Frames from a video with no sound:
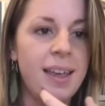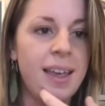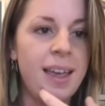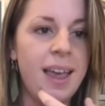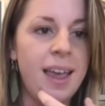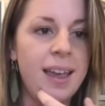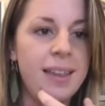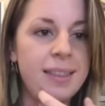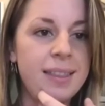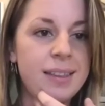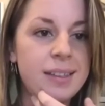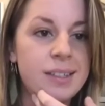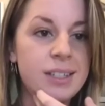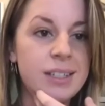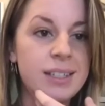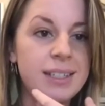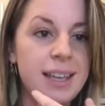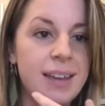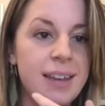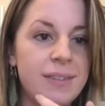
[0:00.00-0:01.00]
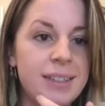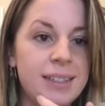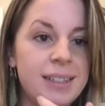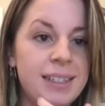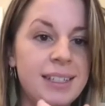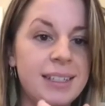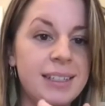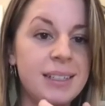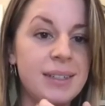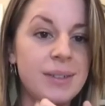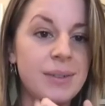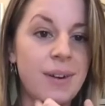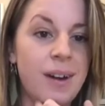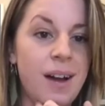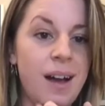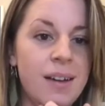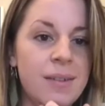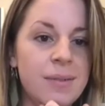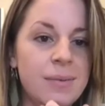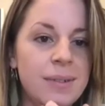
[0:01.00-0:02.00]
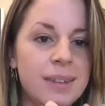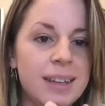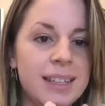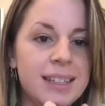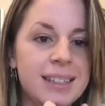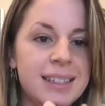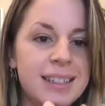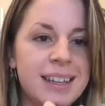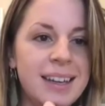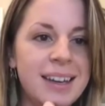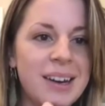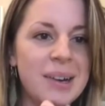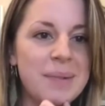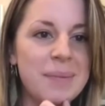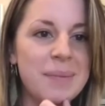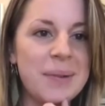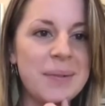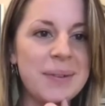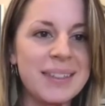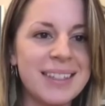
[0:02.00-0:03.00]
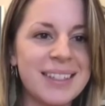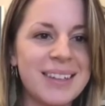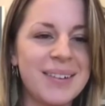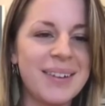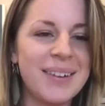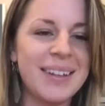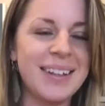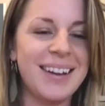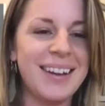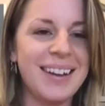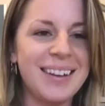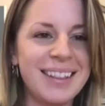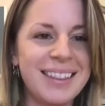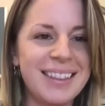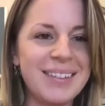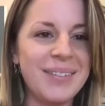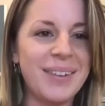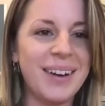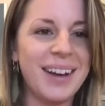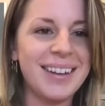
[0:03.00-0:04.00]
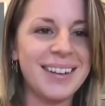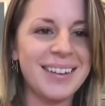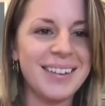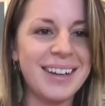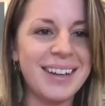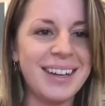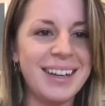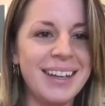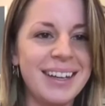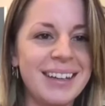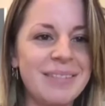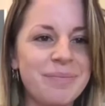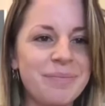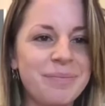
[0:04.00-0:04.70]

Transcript: and the G17 Syrah, and we'll get to hear about what's going on at the winery.